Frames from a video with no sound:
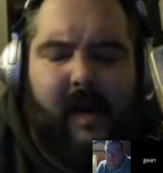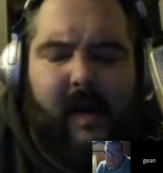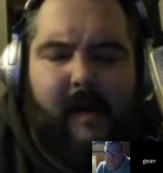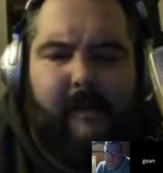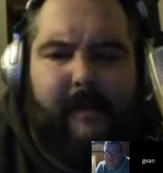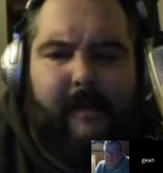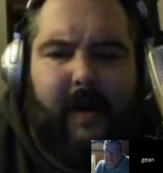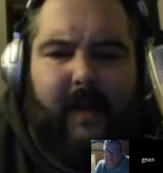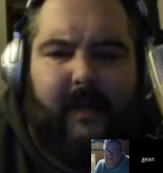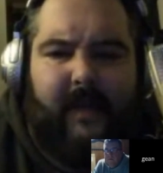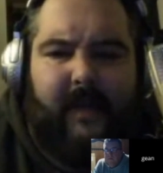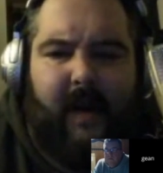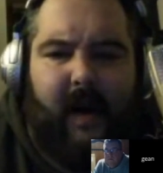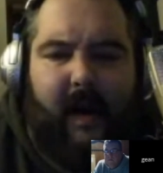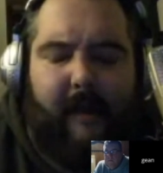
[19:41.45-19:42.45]
but
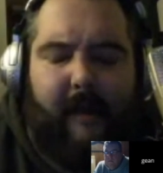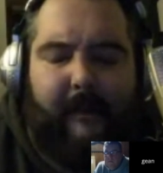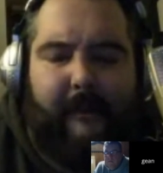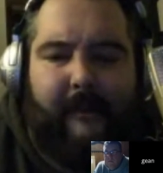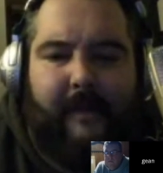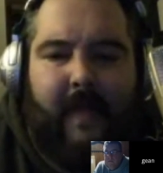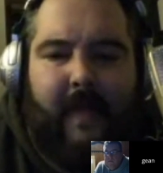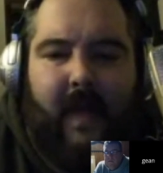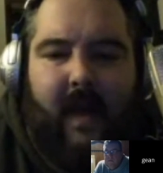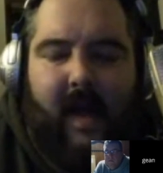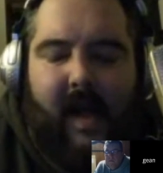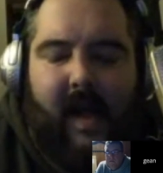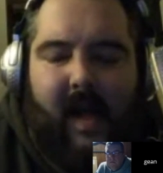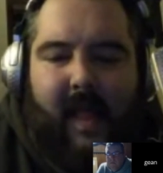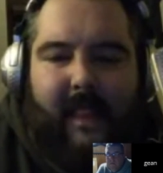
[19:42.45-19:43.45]
I'm
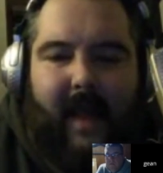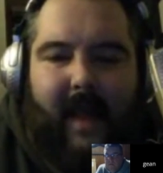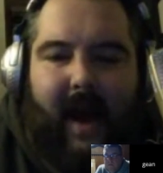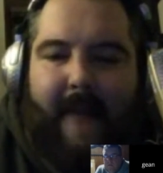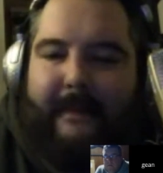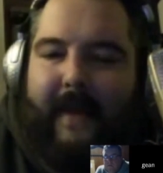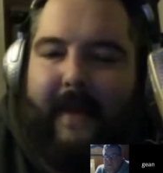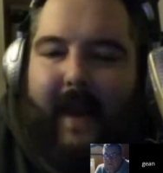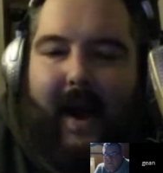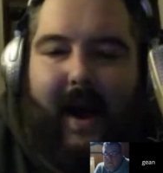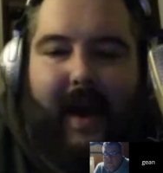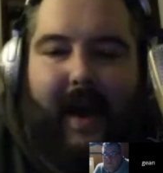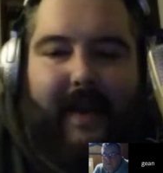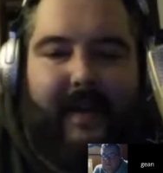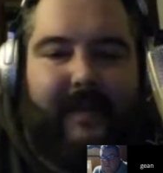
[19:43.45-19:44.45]
not
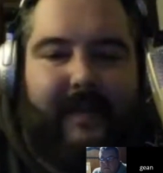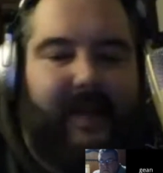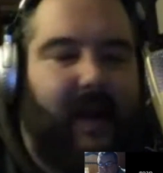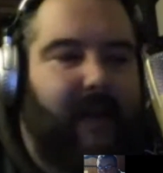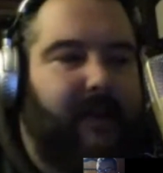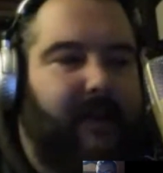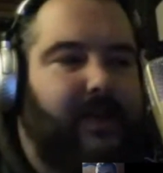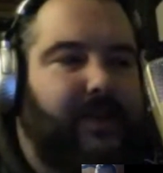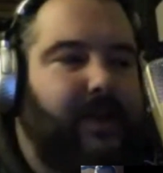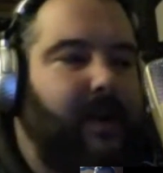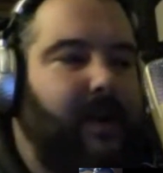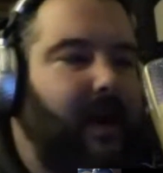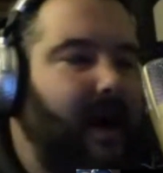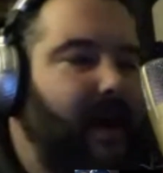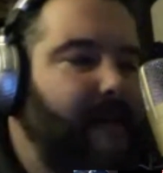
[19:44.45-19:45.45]
entirely sure.
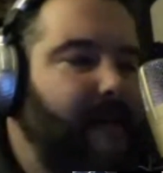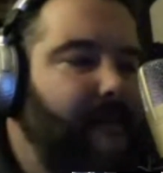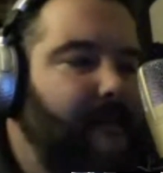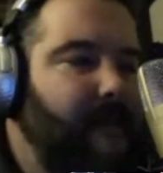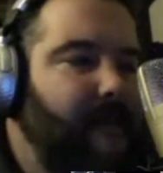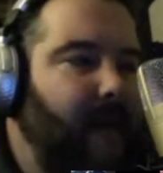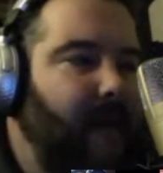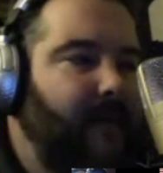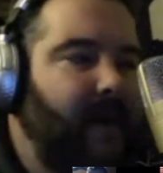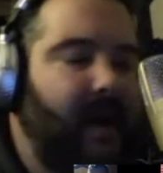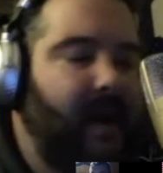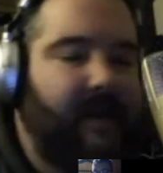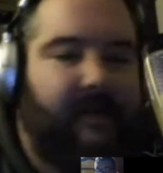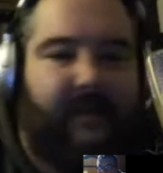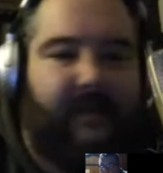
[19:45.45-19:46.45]
I'm kind of
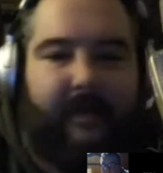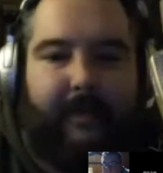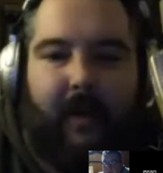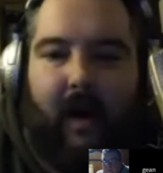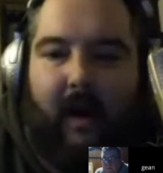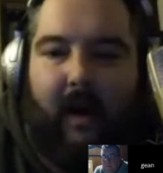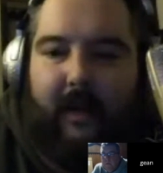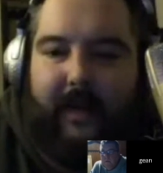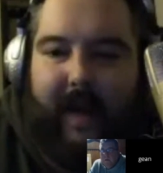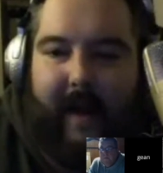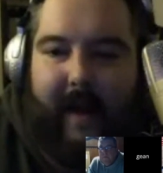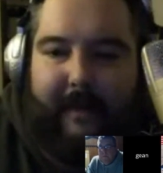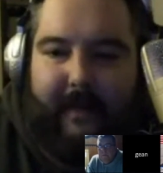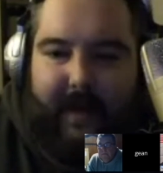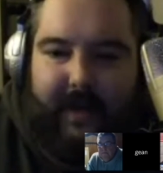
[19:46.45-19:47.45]
the brawn of the
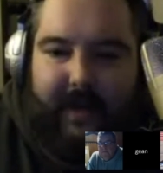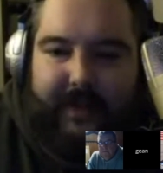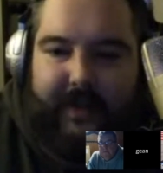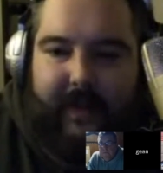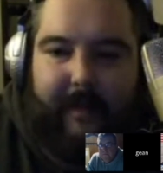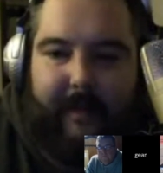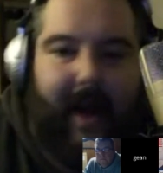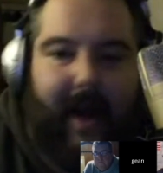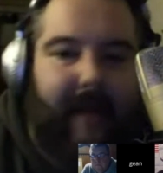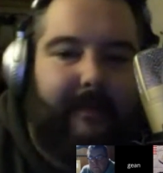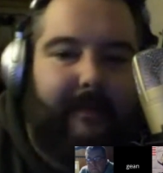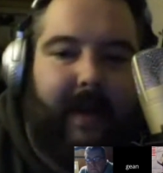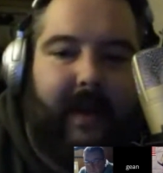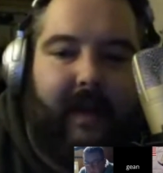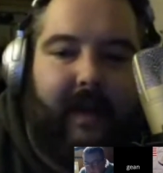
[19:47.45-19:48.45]
operation in the back
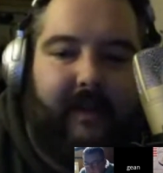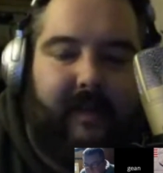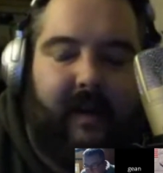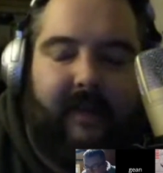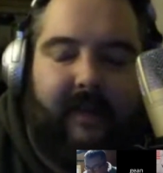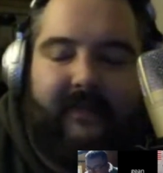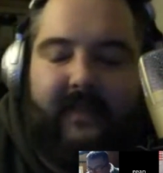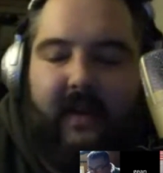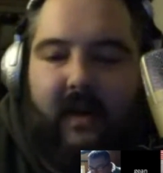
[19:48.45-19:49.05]
making stuff.